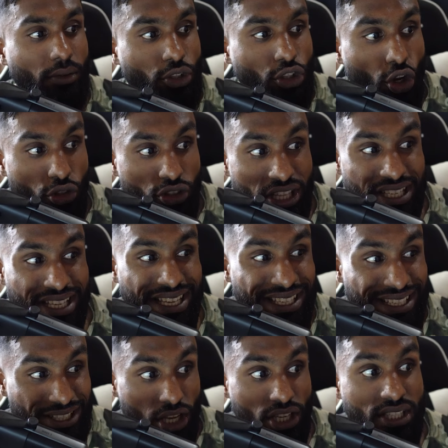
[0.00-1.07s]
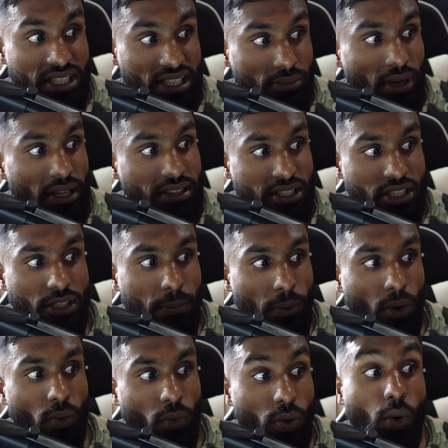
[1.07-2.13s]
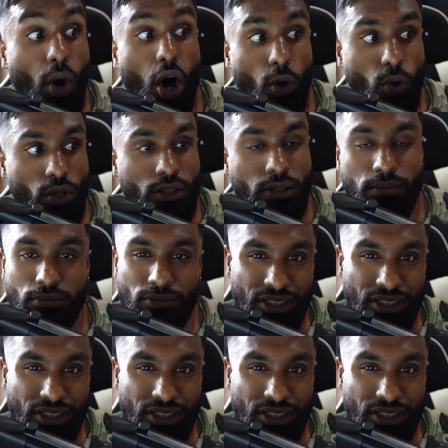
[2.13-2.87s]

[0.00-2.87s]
You know, it does seem like this support will hold